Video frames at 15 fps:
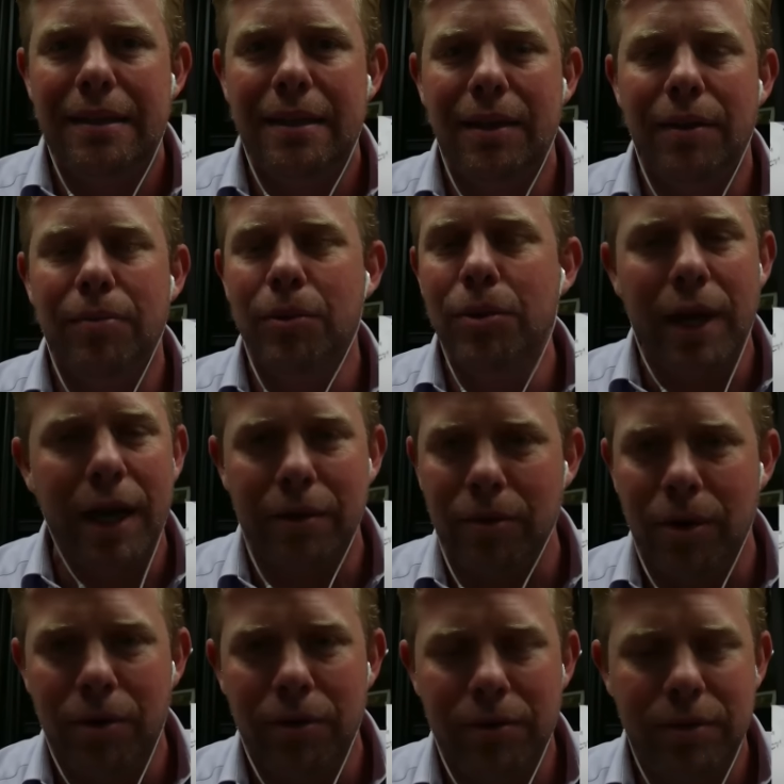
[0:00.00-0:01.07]
And through that
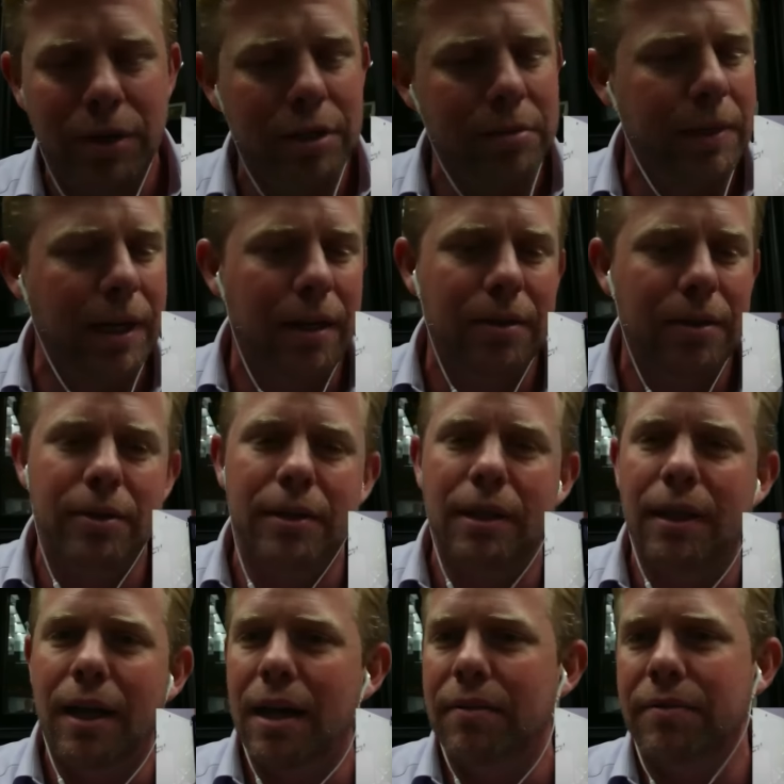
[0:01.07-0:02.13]
growth, trust me, I learned a
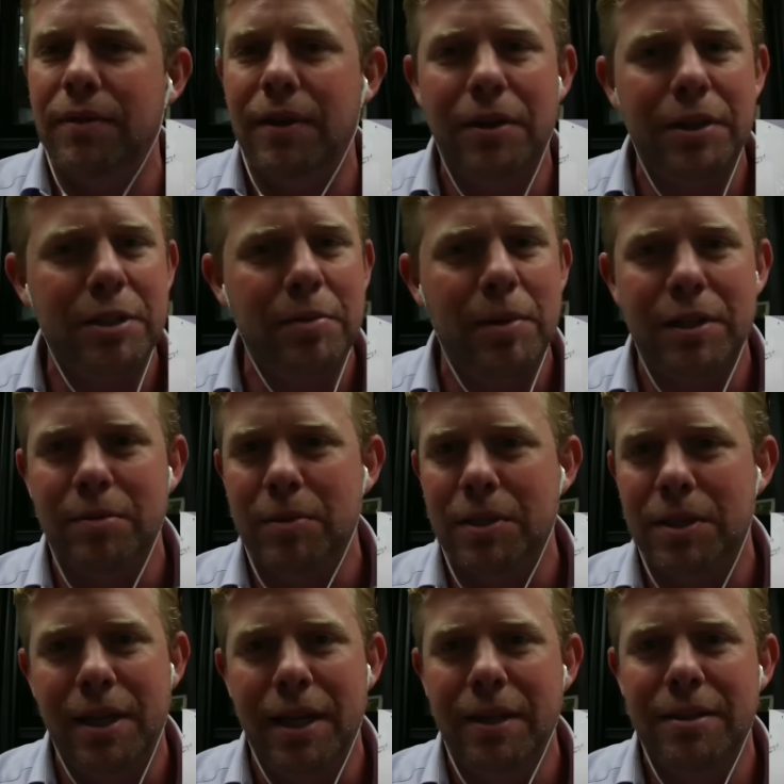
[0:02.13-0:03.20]
lot of very expensive
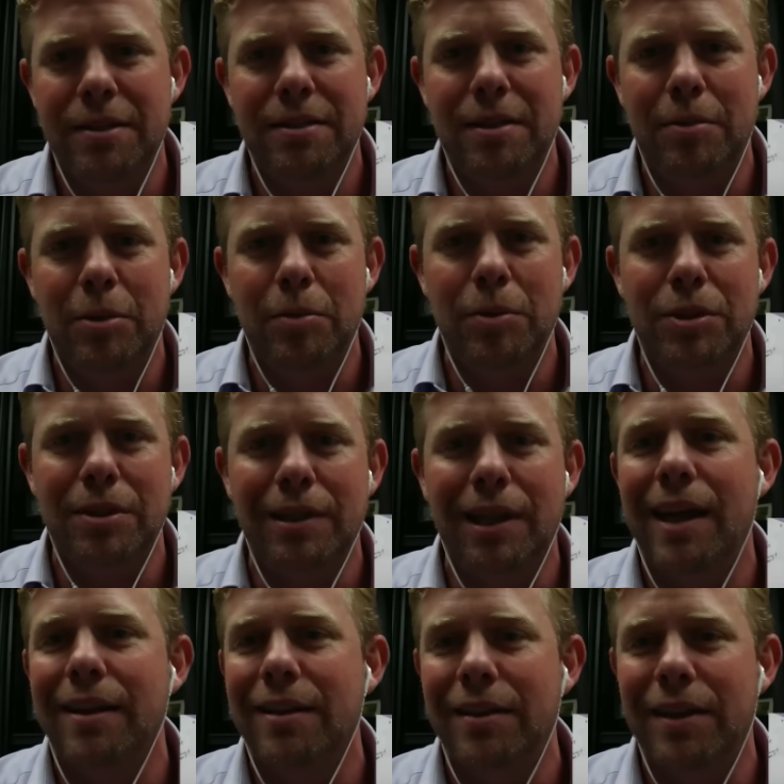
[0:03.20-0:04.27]
mistakes. I'm almost
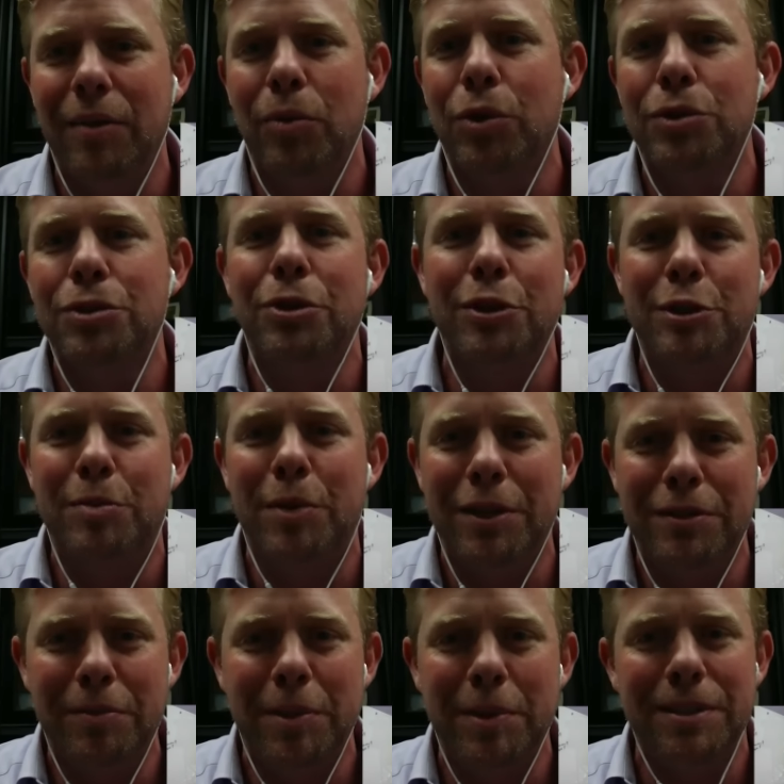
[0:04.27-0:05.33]
glad that they were so
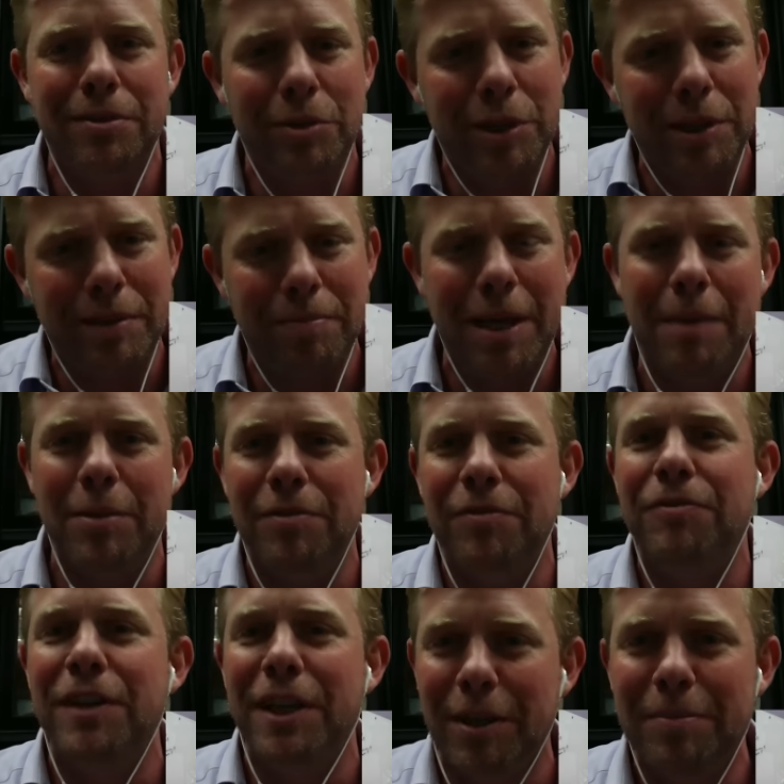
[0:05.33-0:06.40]
expensive because it really made me
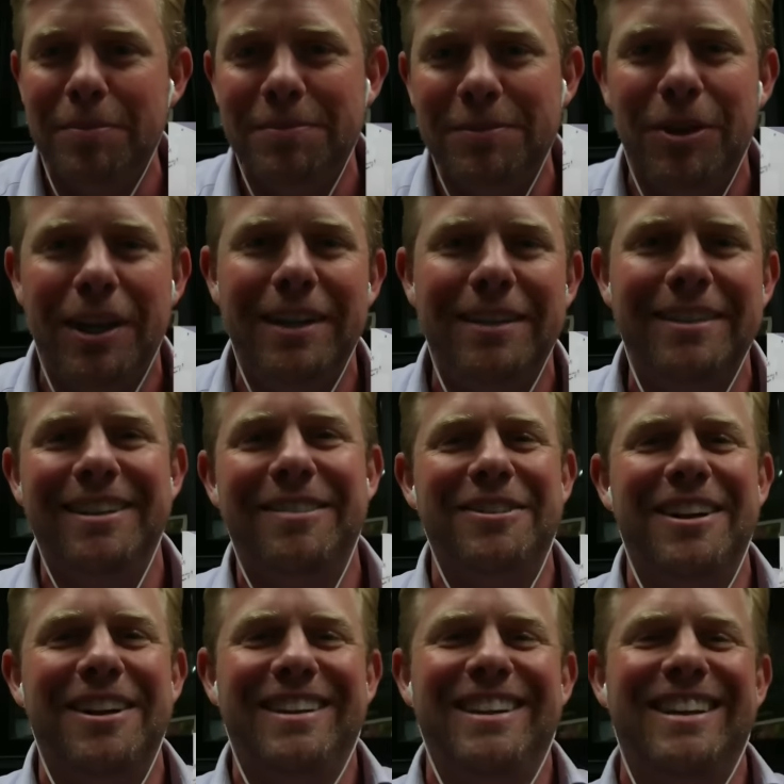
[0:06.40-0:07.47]
feel them, right? If
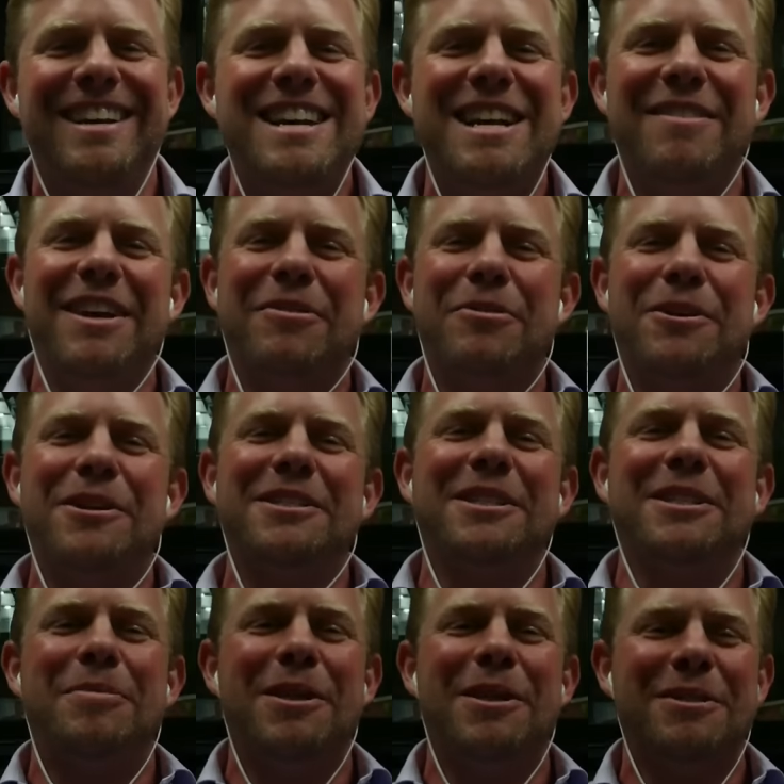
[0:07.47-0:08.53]
they weren't as
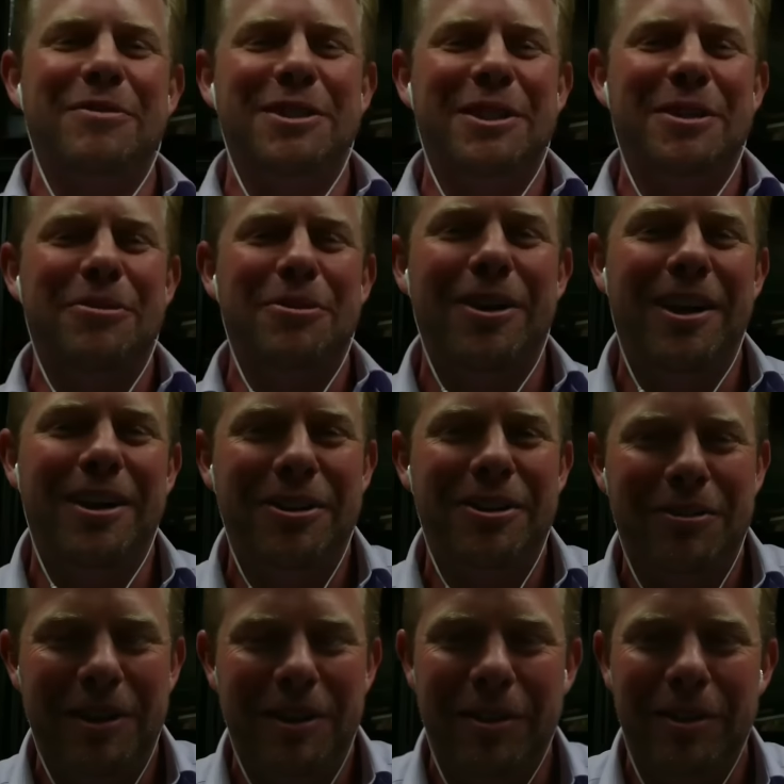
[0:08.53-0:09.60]
expensive as they were, I don't
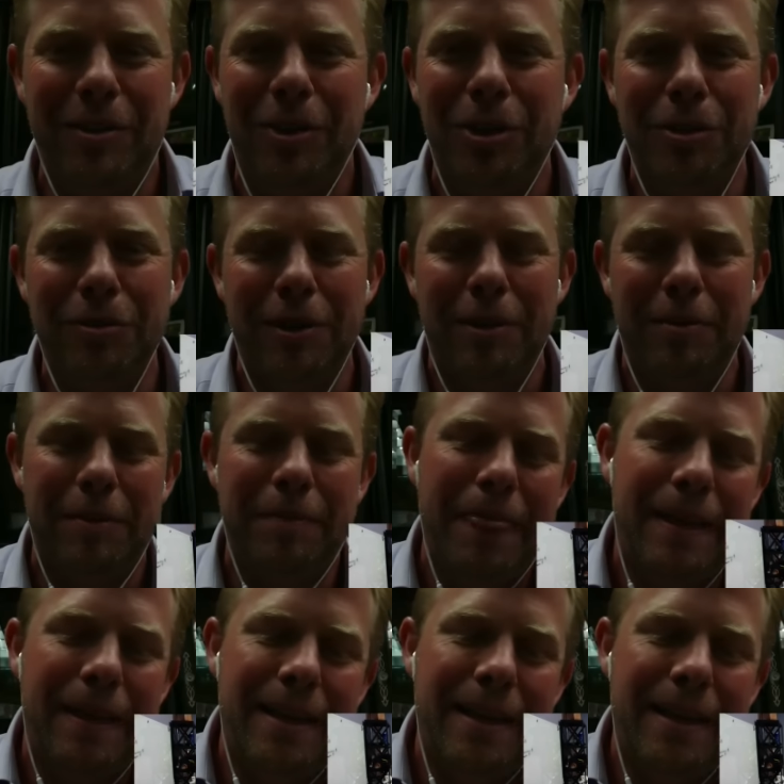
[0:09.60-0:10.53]
know if I would have learned from them.